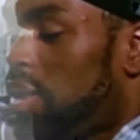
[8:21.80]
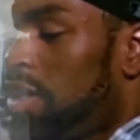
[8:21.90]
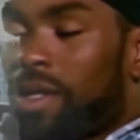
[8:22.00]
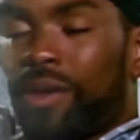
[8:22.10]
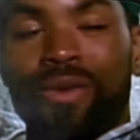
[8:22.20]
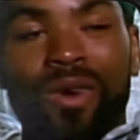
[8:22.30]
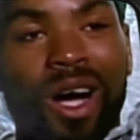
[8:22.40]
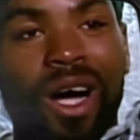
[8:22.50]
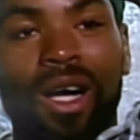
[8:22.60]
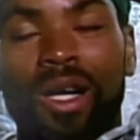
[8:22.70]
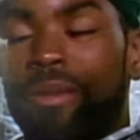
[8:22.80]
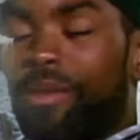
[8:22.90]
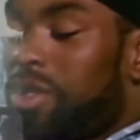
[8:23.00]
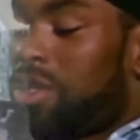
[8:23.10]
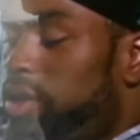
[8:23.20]
the
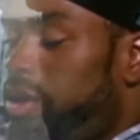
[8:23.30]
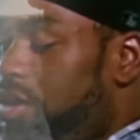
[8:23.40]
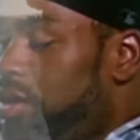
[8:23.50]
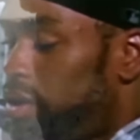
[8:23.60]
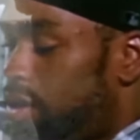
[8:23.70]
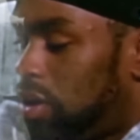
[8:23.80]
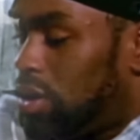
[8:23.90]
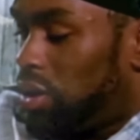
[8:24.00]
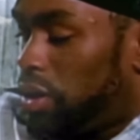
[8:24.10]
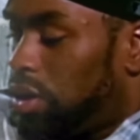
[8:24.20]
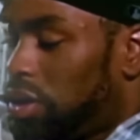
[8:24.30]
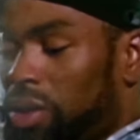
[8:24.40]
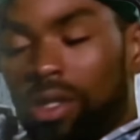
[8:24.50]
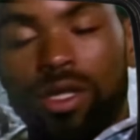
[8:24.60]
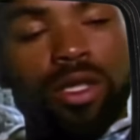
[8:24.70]
rhymes,
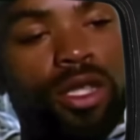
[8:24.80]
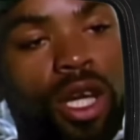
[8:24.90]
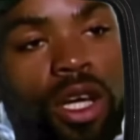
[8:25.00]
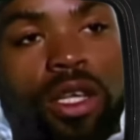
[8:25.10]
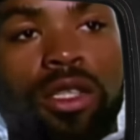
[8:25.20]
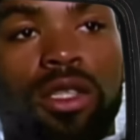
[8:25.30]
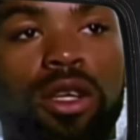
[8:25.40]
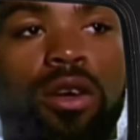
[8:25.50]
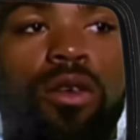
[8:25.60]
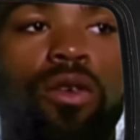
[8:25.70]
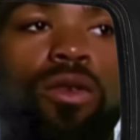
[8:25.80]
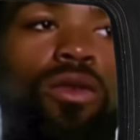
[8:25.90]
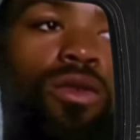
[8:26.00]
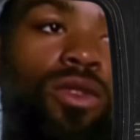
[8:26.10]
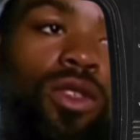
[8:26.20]
stage shows,
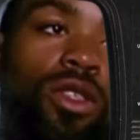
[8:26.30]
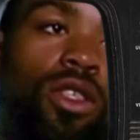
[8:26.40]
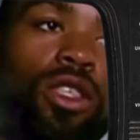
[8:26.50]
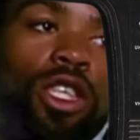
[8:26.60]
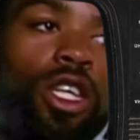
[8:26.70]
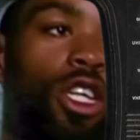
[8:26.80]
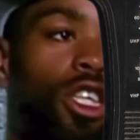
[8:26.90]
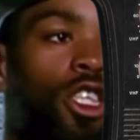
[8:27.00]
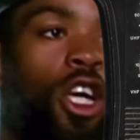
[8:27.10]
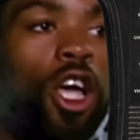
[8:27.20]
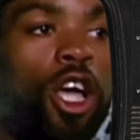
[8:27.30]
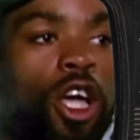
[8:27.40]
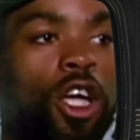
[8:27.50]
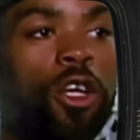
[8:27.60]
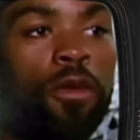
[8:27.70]
the DJ,
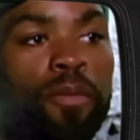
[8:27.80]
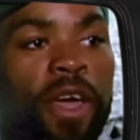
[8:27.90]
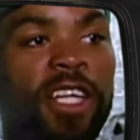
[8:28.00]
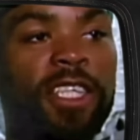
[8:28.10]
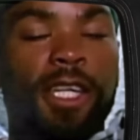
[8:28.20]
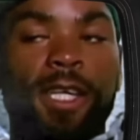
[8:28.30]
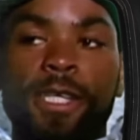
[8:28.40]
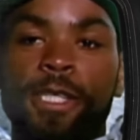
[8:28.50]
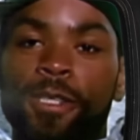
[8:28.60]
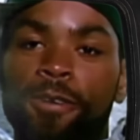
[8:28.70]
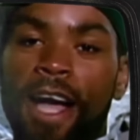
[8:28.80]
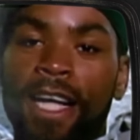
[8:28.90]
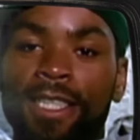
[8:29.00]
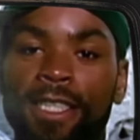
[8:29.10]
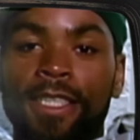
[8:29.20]
the mixing, the
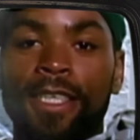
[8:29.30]
scratching.